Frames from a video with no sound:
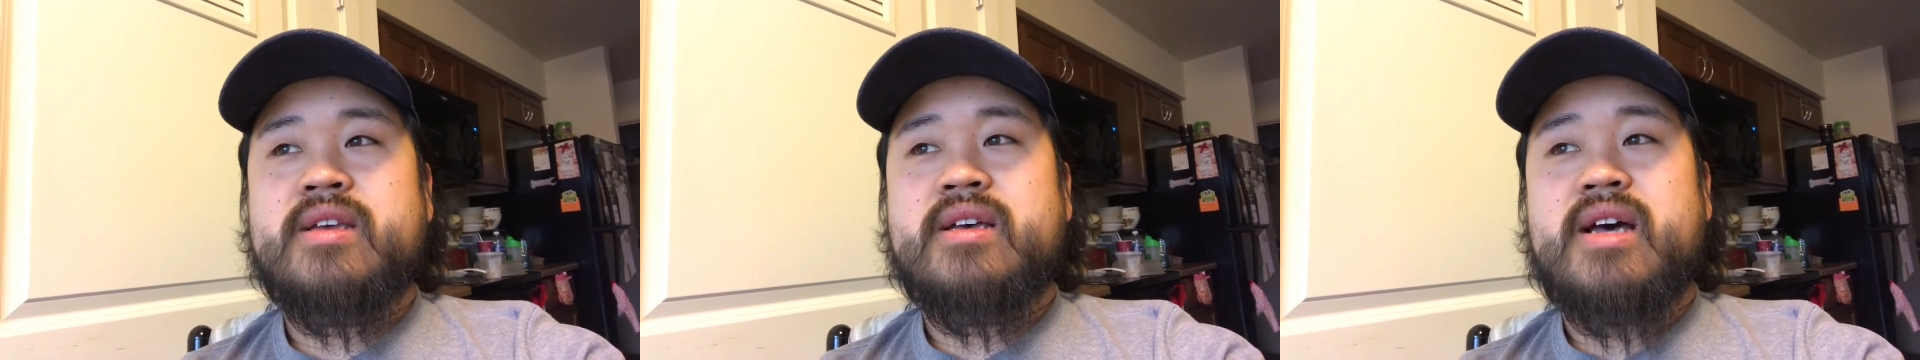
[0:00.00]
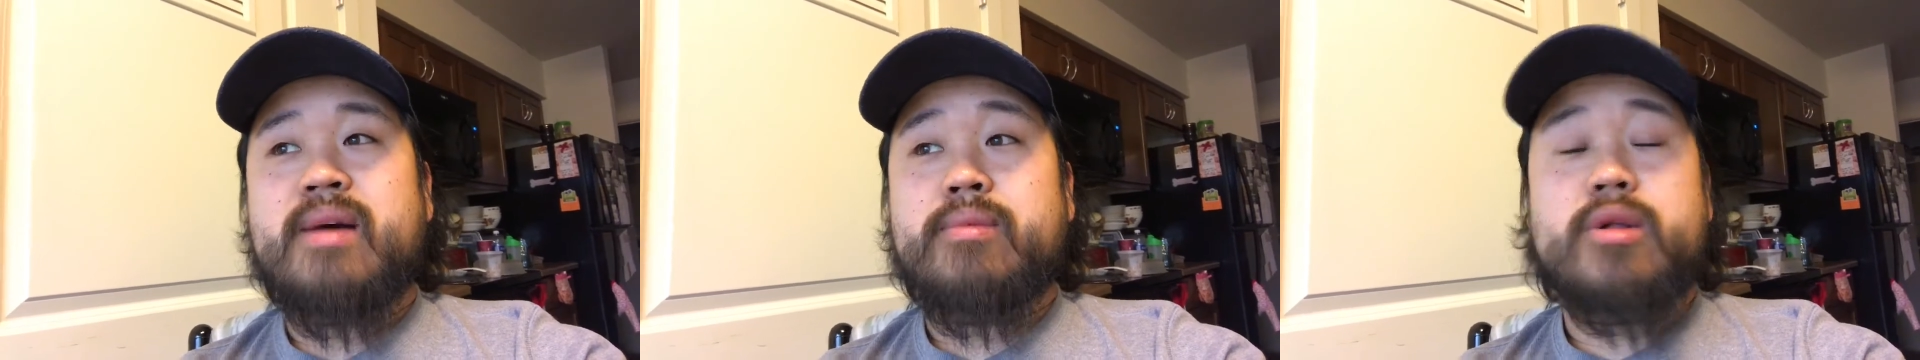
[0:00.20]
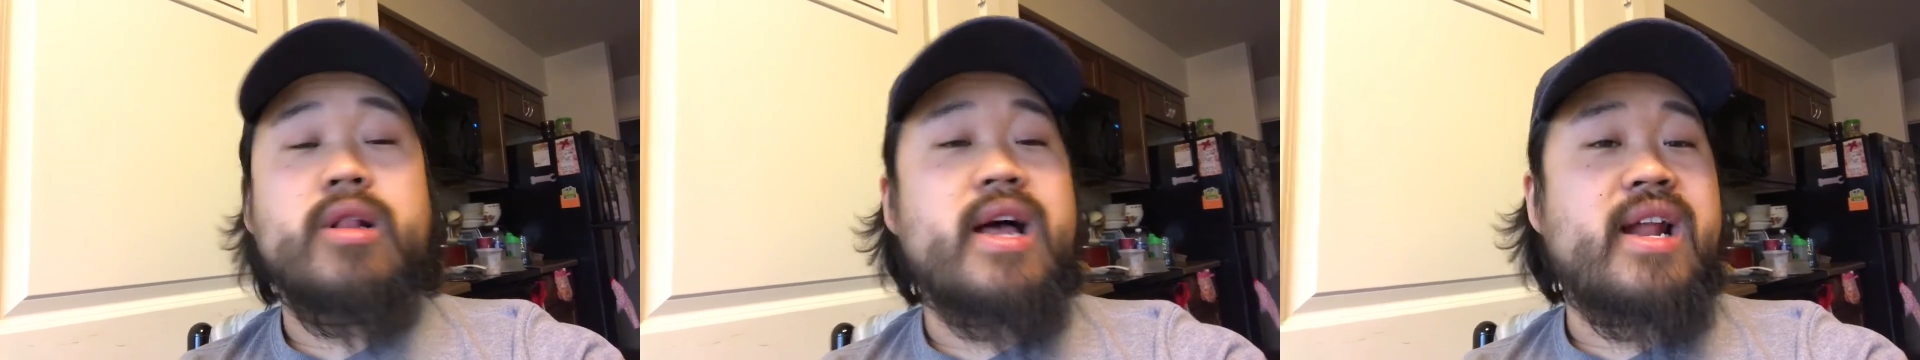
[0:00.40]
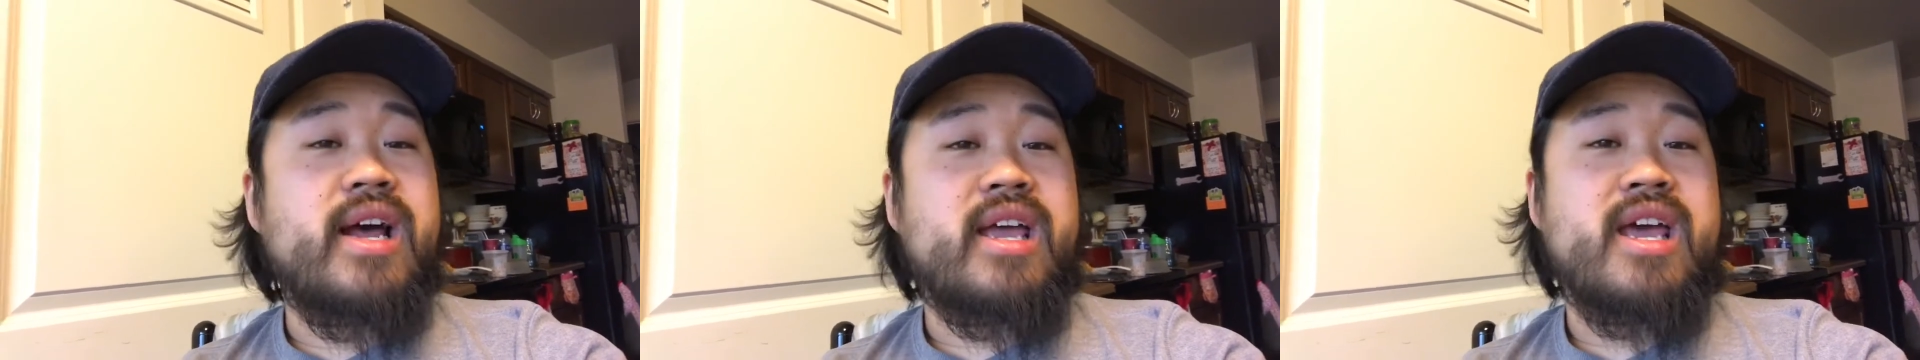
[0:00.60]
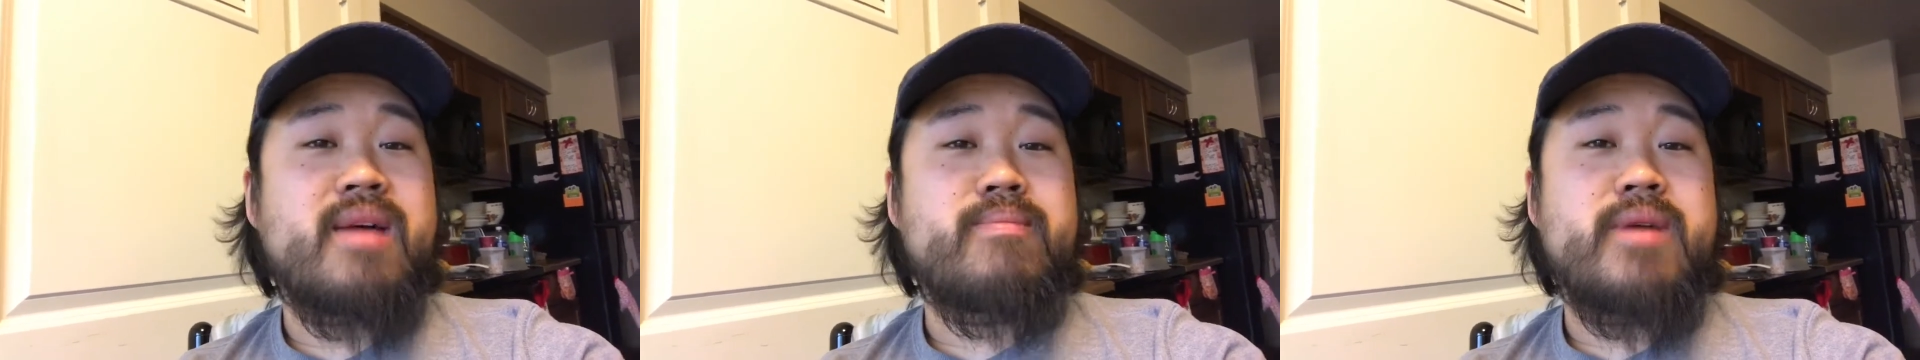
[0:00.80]
I'm glad I
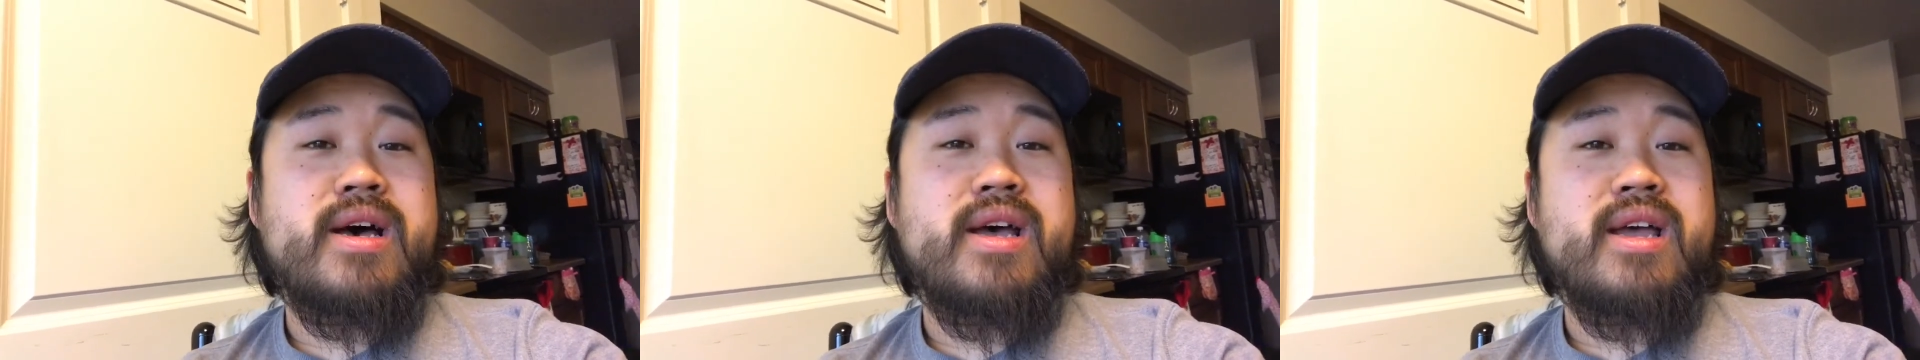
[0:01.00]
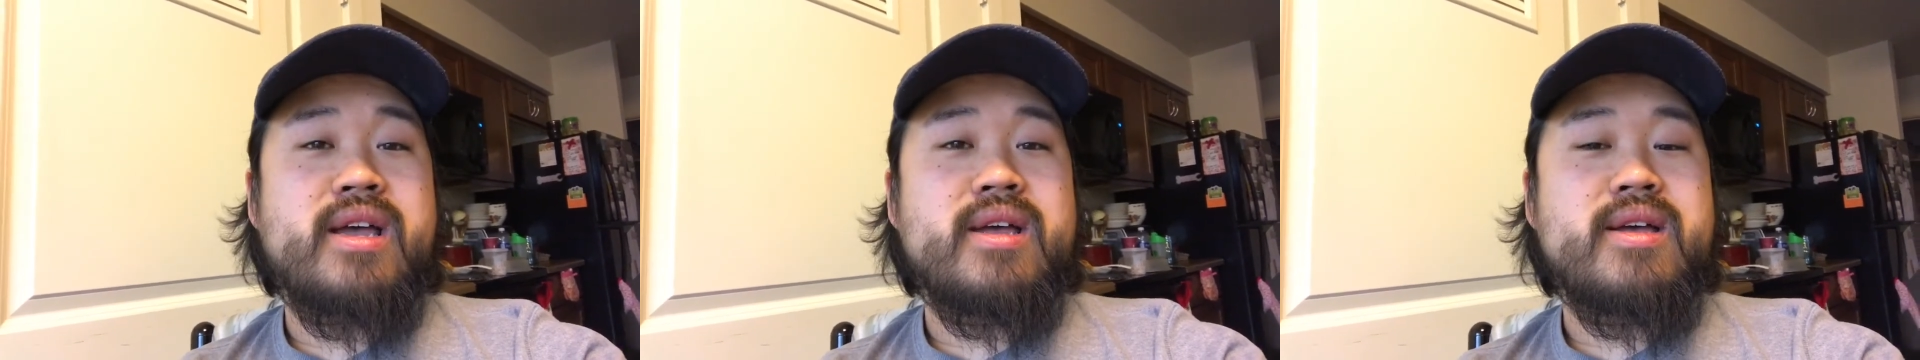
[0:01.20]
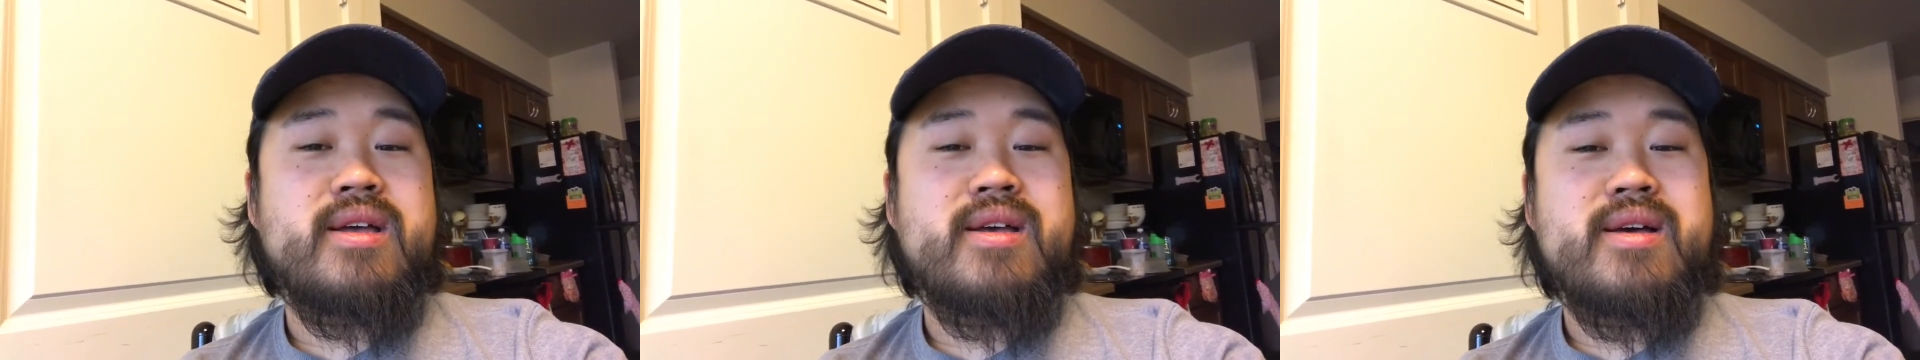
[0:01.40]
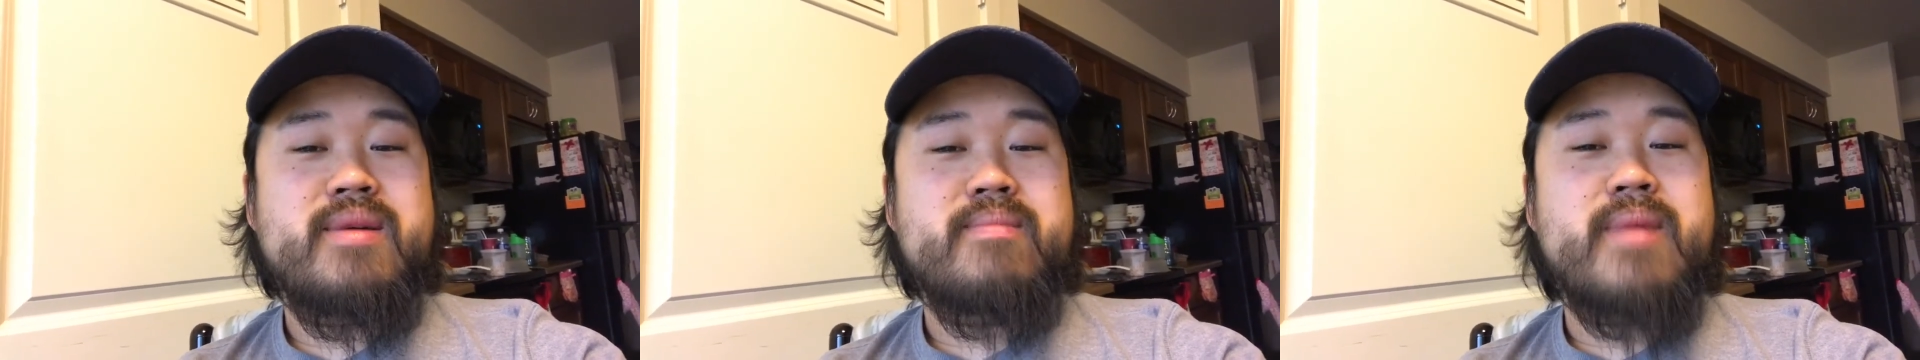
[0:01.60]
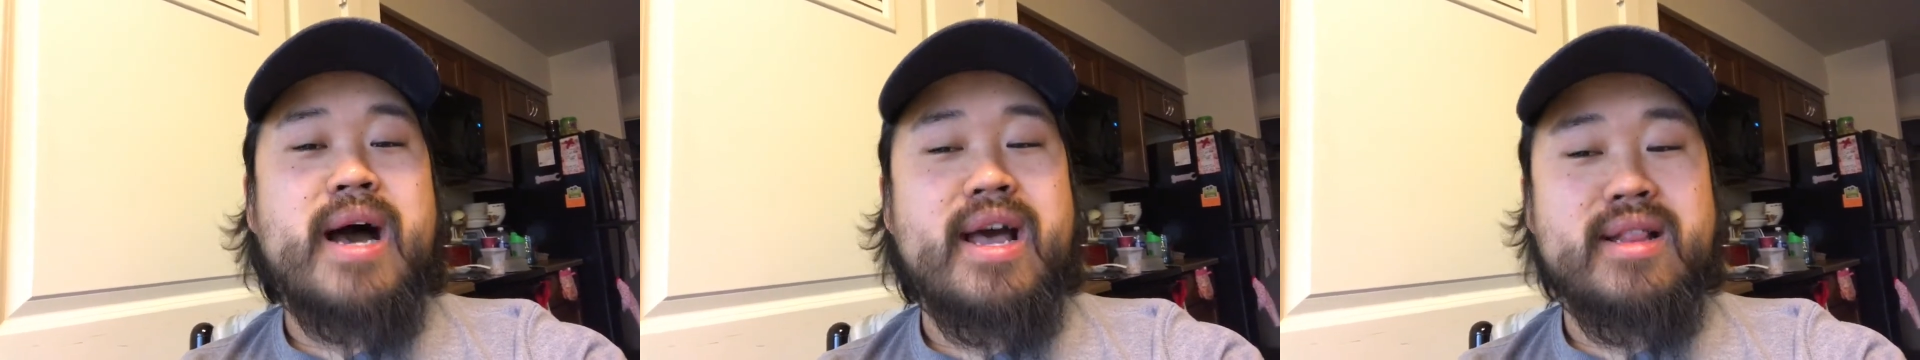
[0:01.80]
kept my
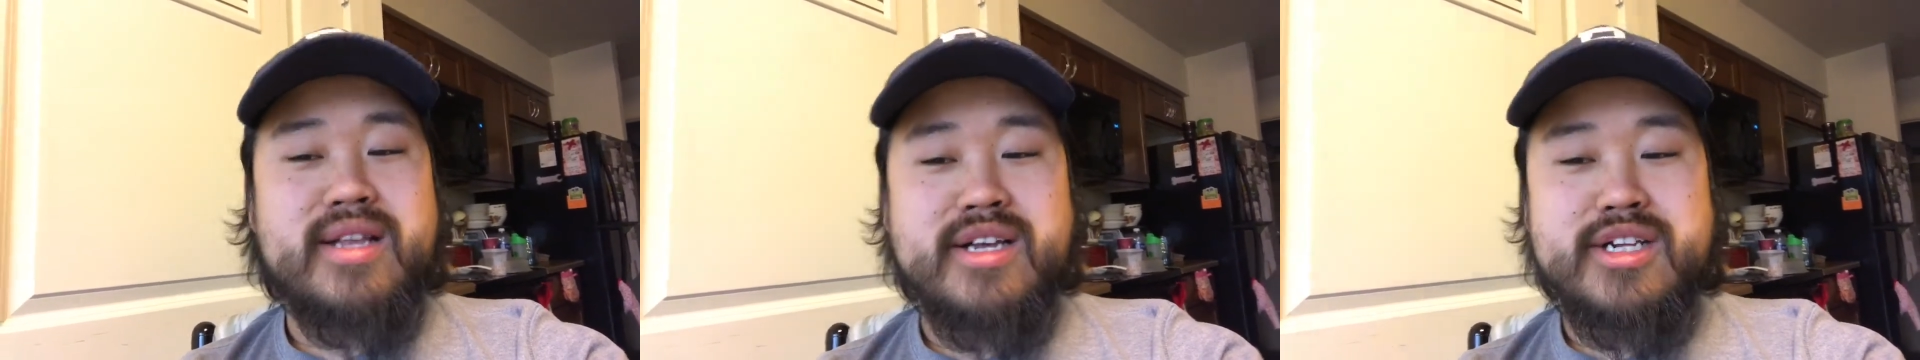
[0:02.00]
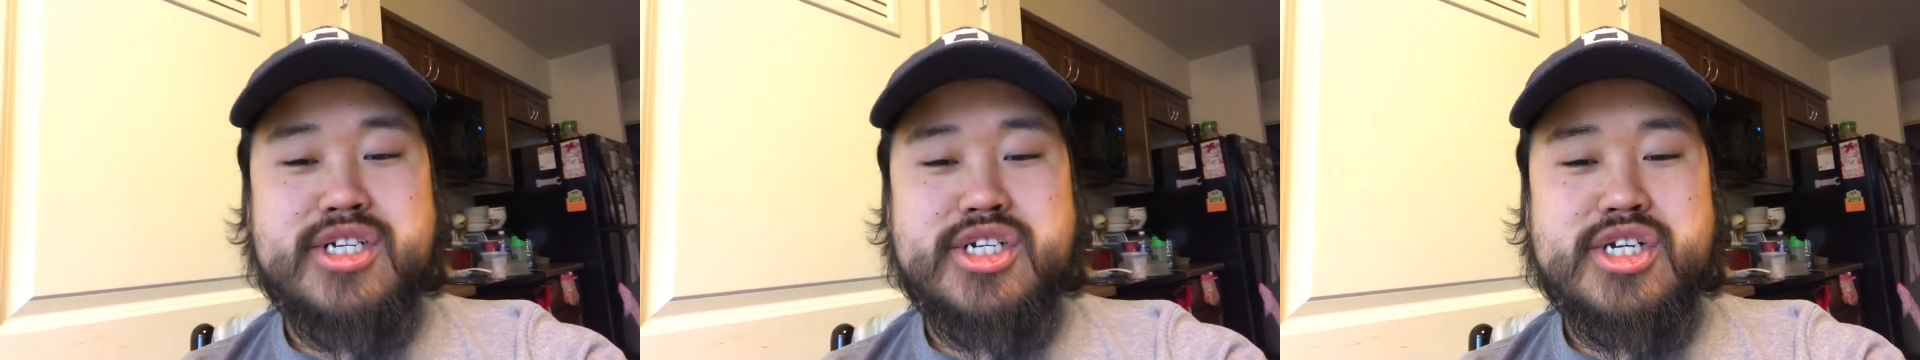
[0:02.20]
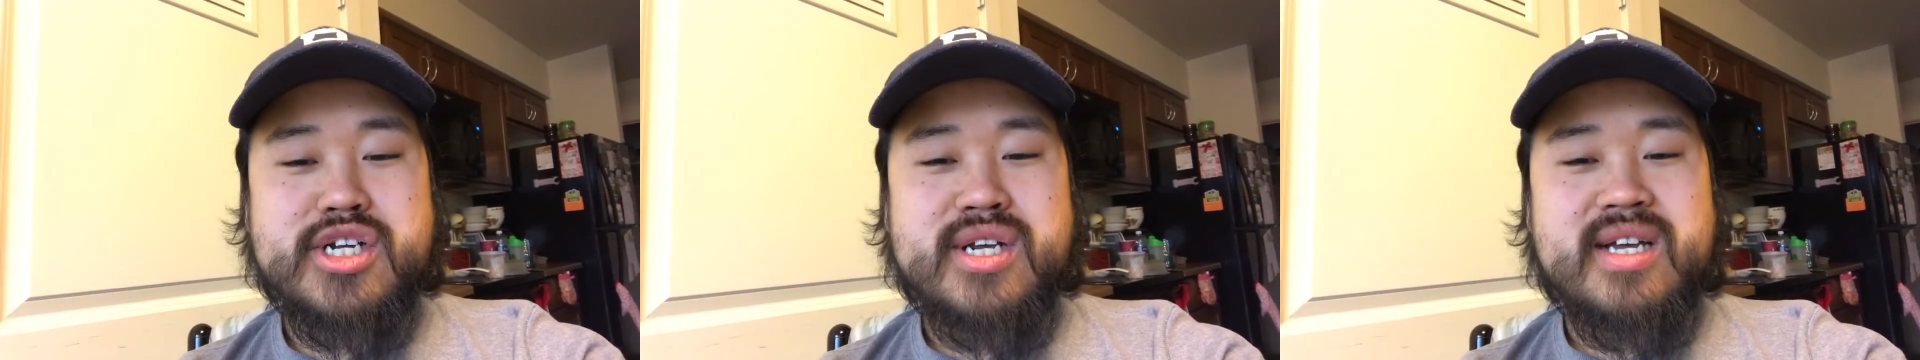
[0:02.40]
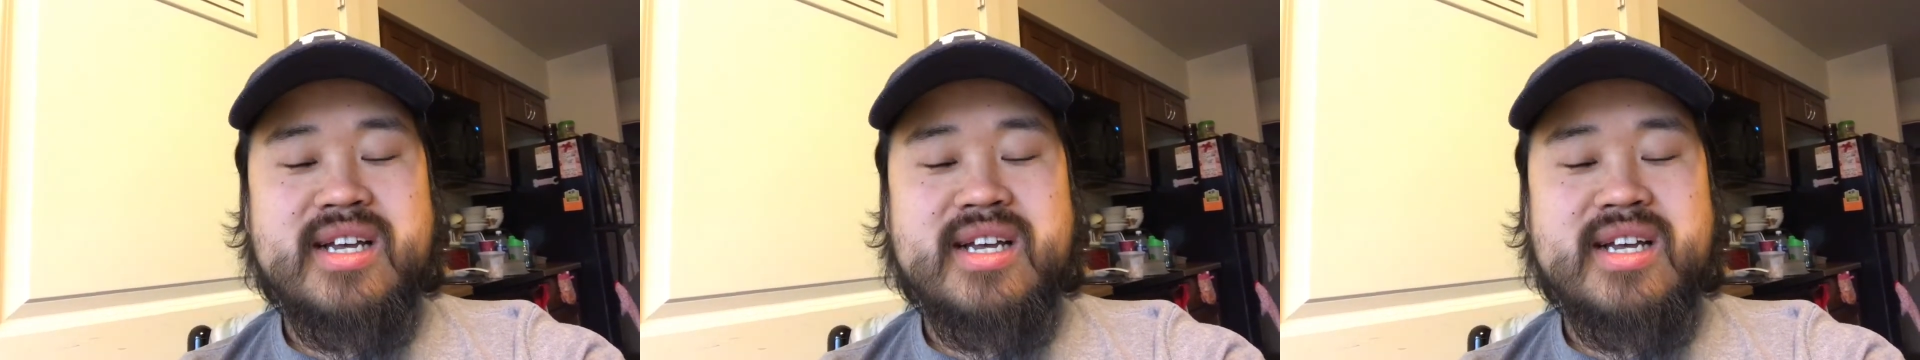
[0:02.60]
mileage.